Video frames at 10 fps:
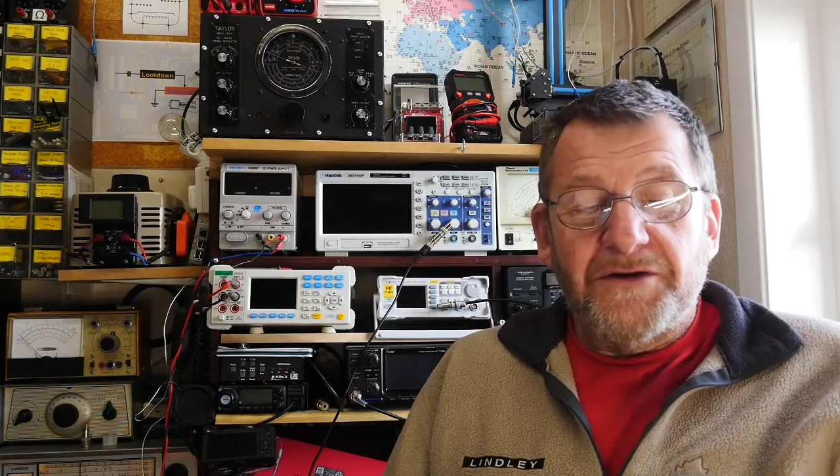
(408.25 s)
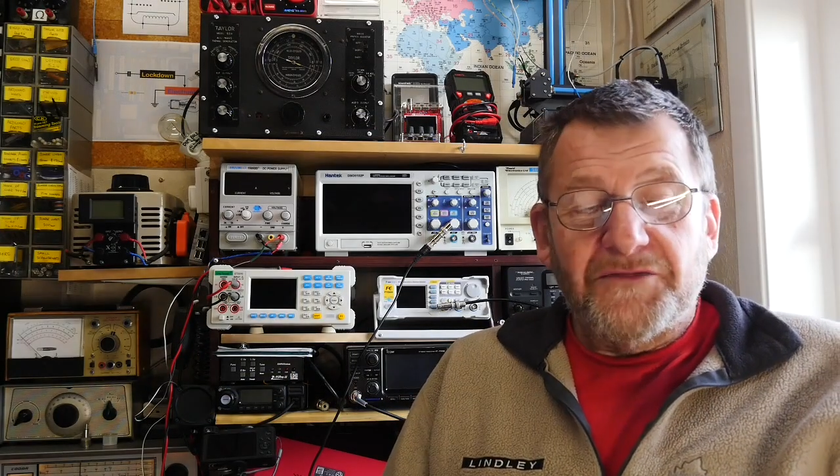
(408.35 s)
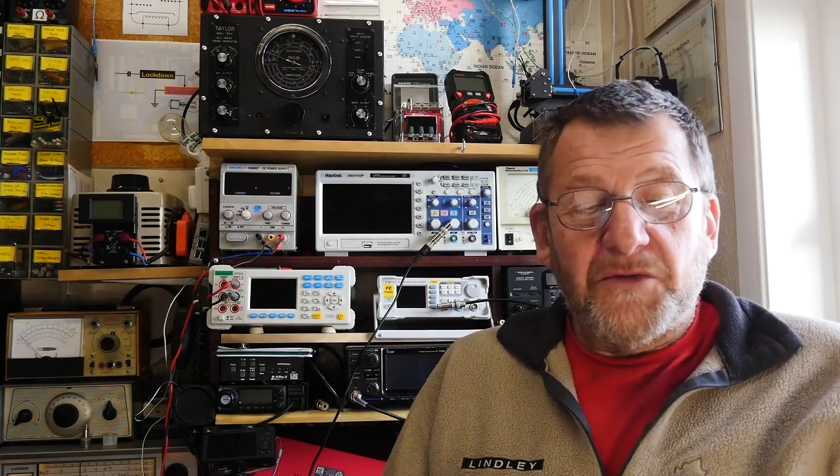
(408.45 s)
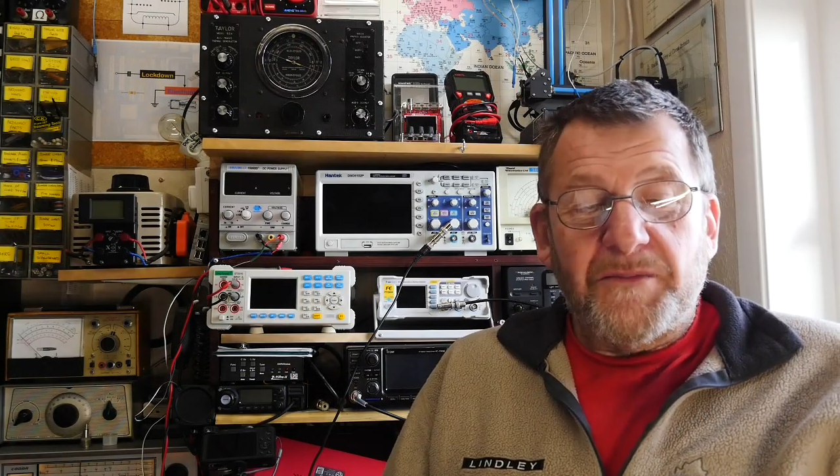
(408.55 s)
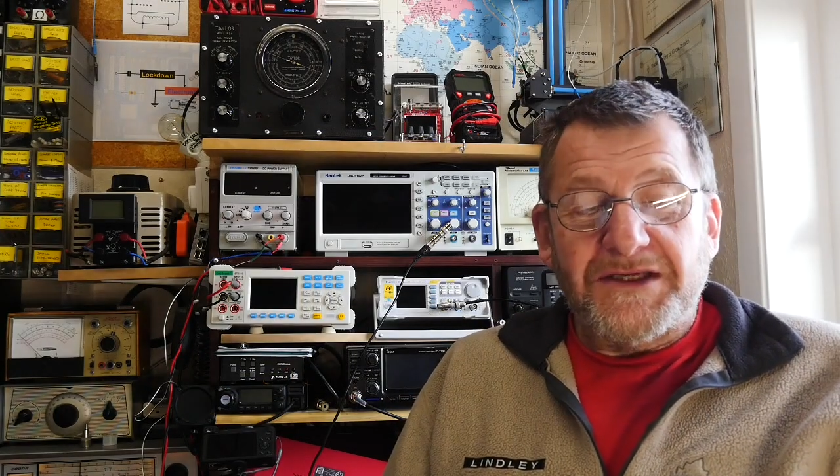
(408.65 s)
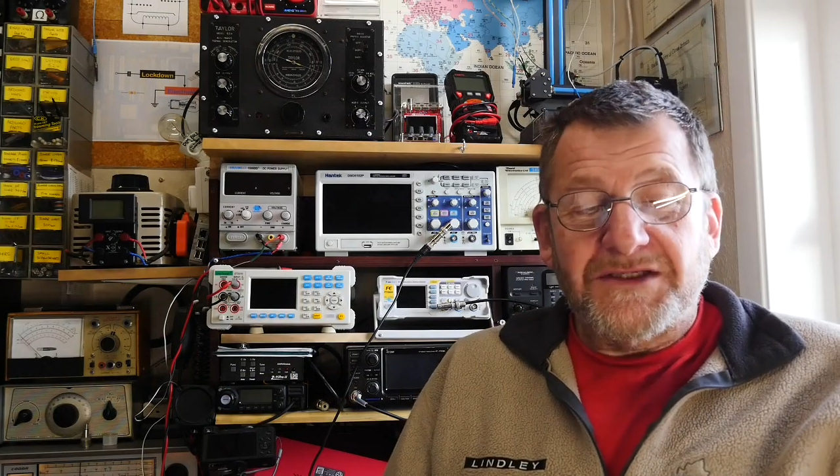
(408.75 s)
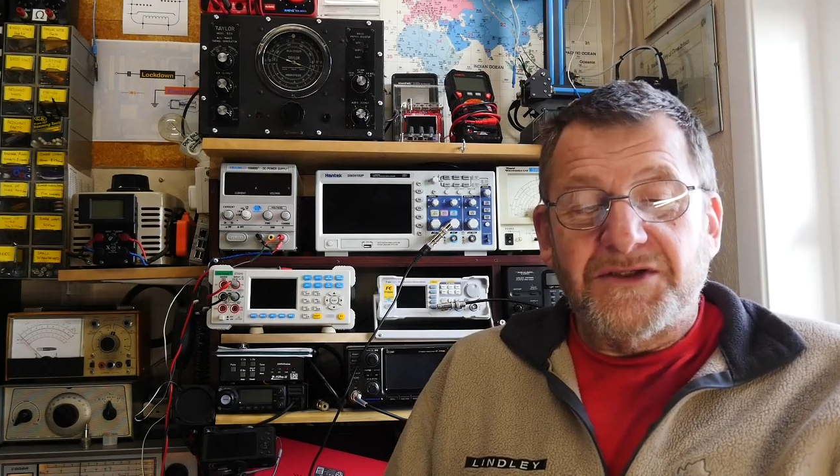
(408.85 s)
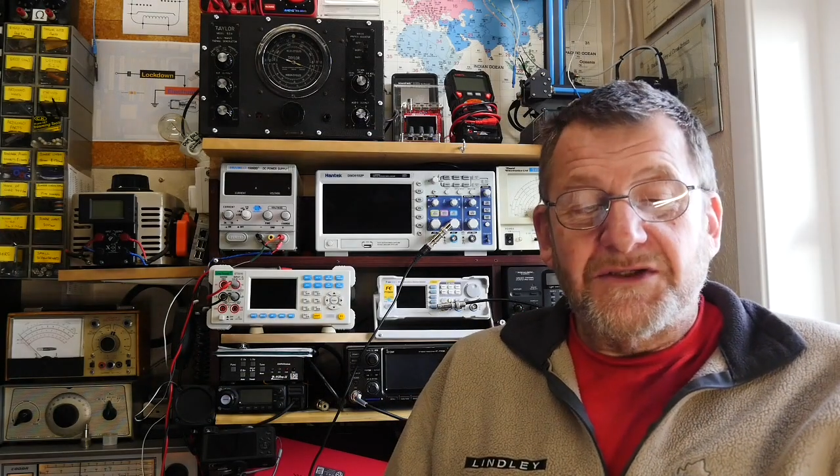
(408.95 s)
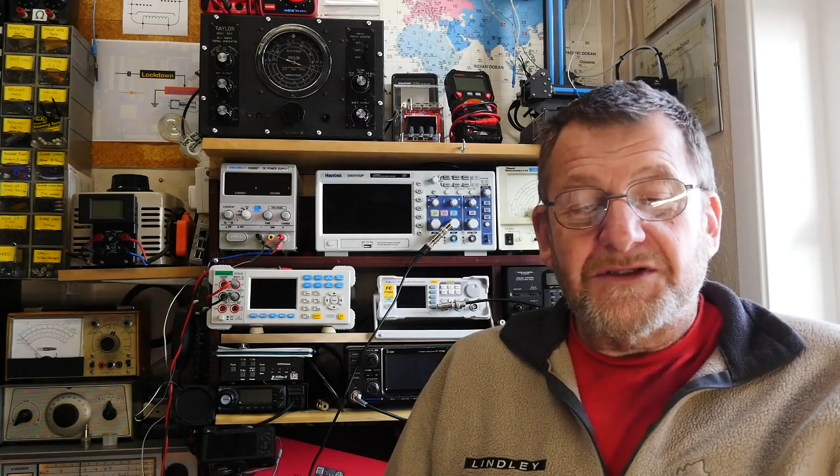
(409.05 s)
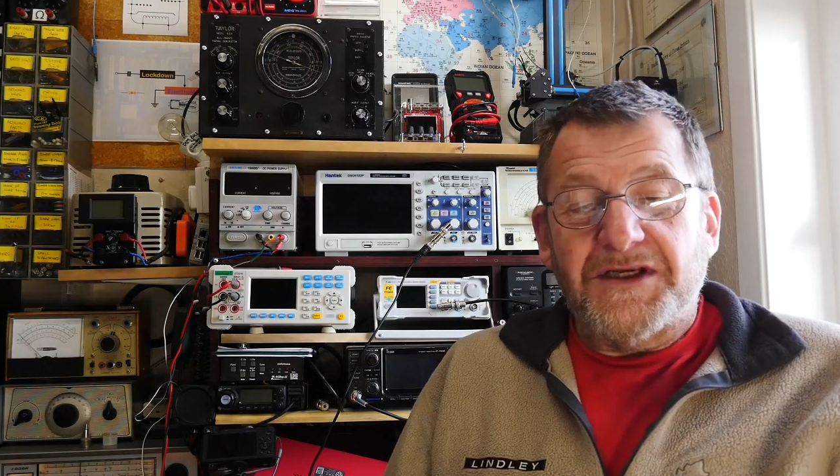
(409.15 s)
of
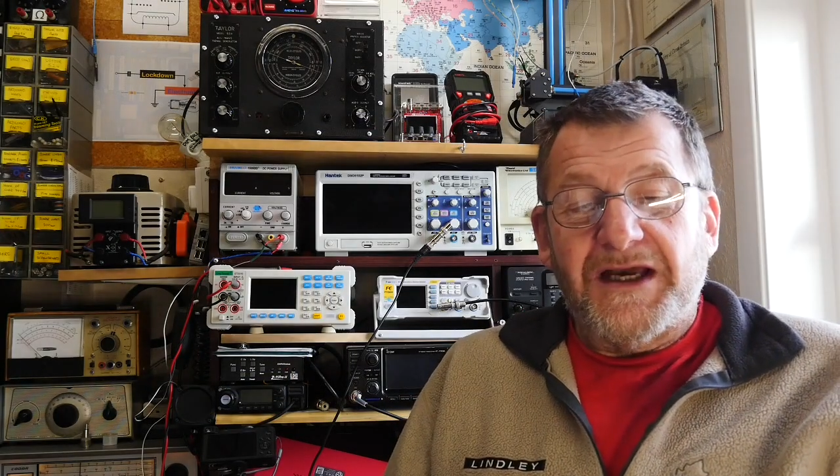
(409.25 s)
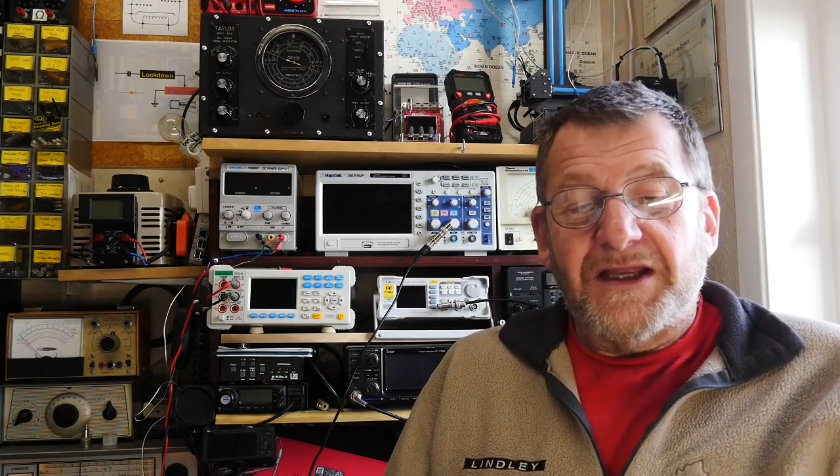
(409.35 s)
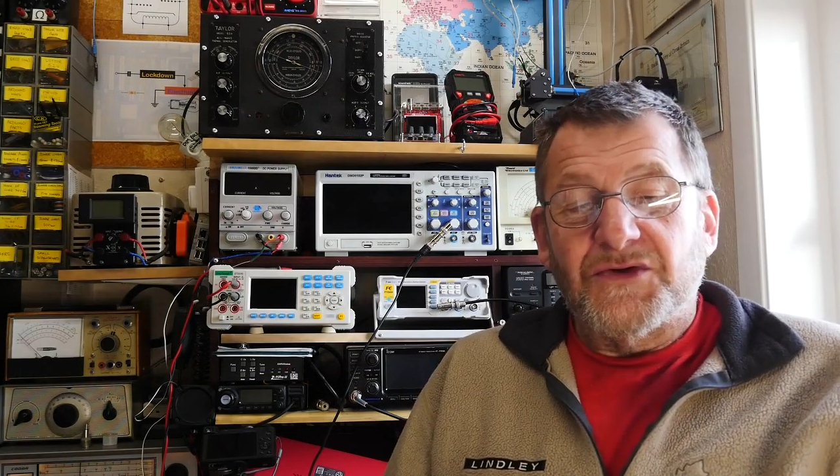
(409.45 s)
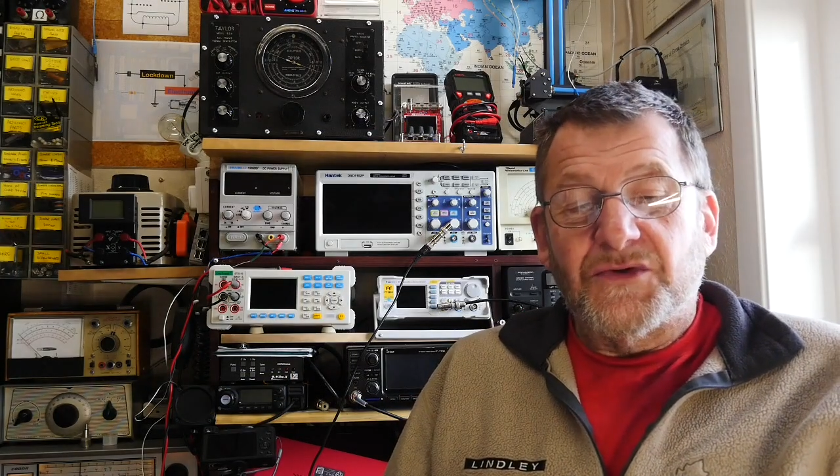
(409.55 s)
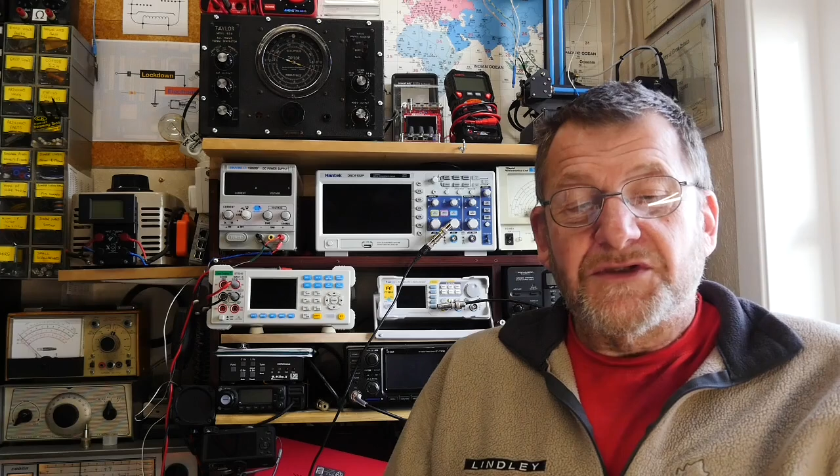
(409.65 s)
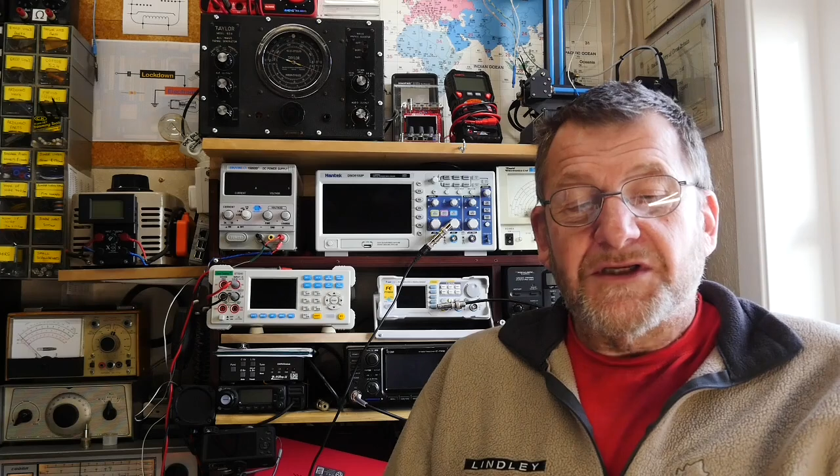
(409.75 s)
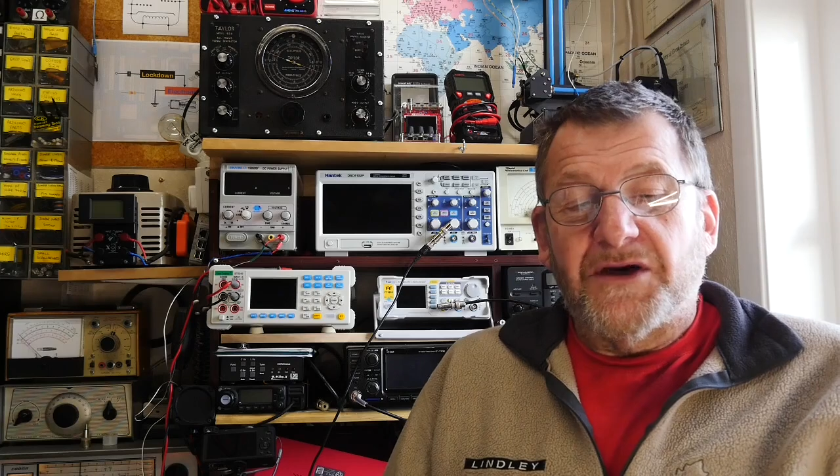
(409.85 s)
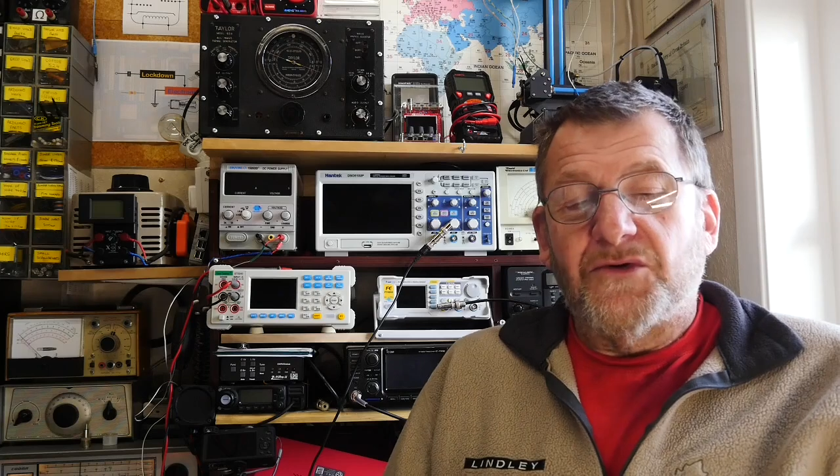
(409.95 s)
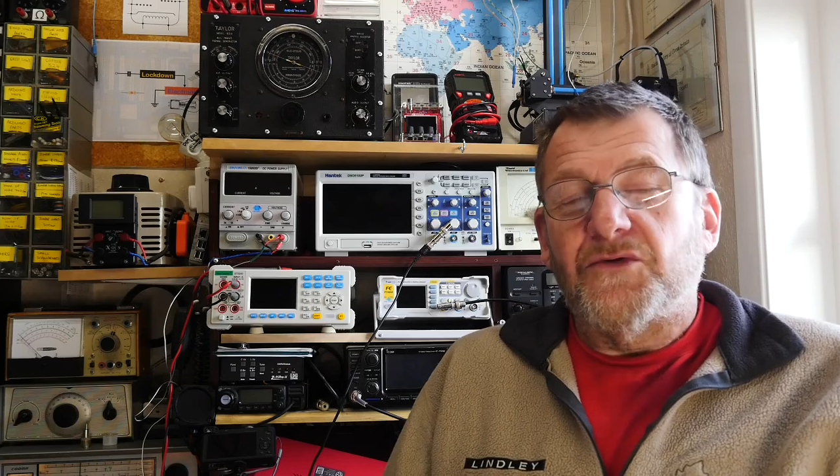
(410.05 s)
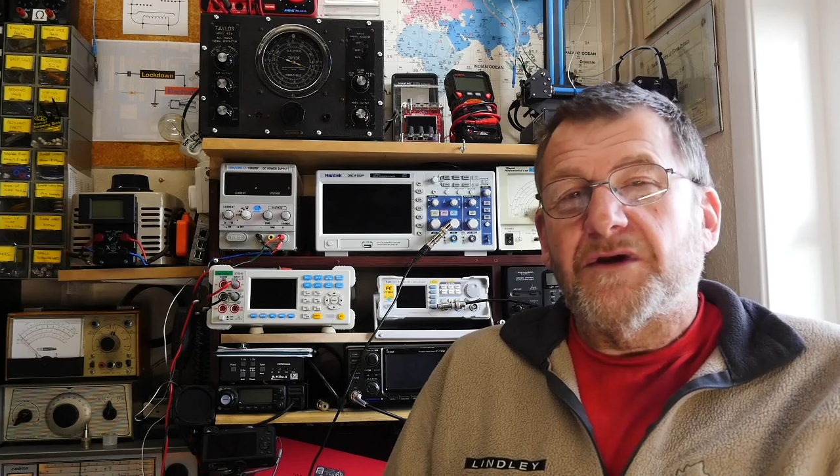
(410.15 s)
capacitors, and
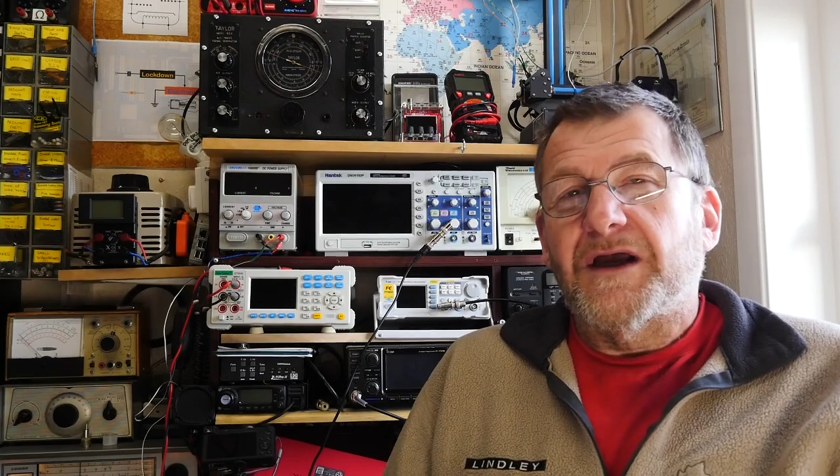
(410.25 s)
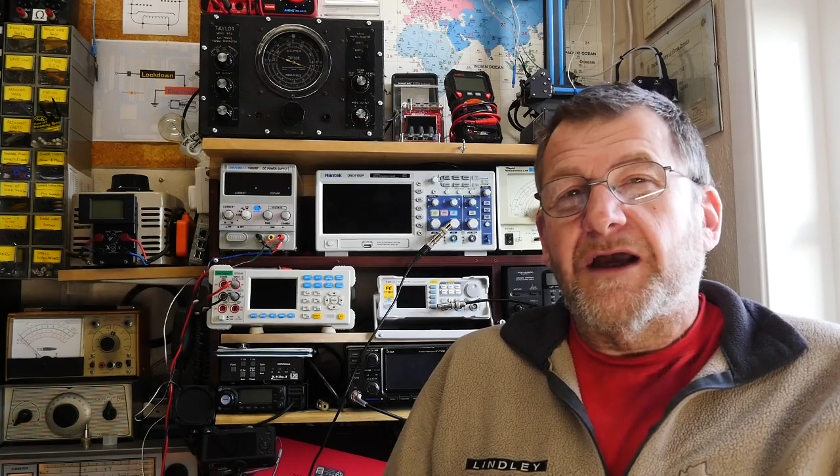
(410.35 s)
also